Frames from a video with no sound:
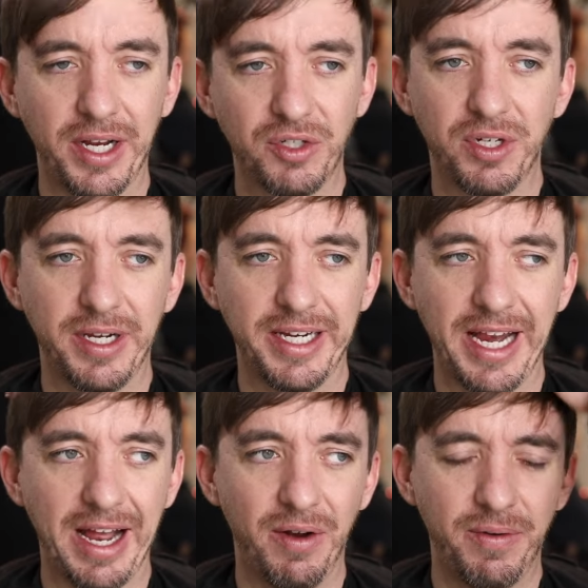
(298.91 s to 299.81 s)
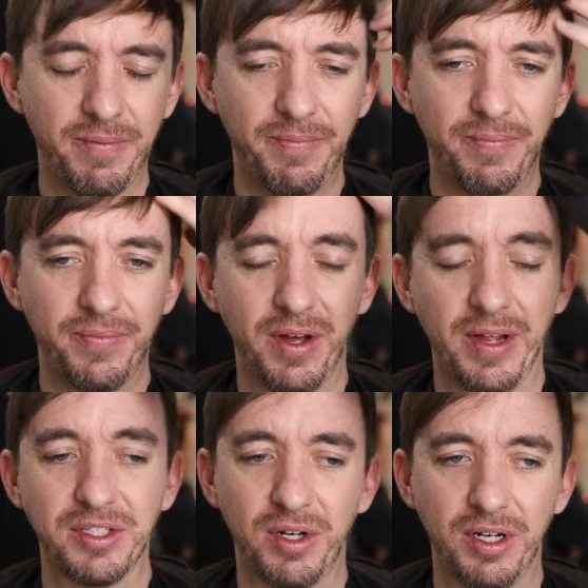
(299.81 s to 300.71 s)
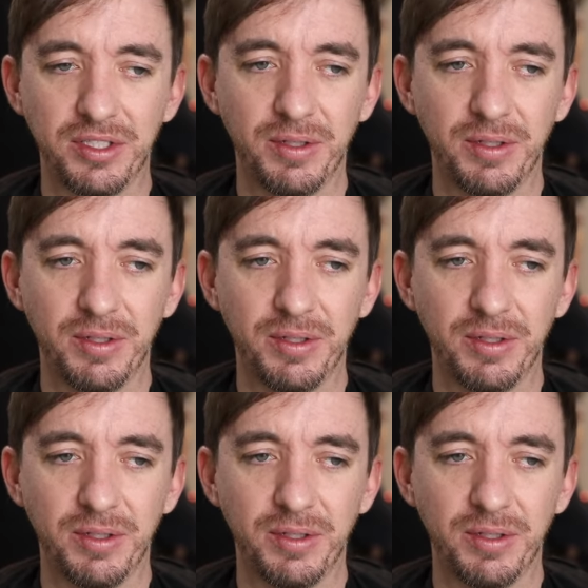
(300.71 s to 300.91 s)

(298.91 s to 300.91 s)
it gets a little bit weaker and he has that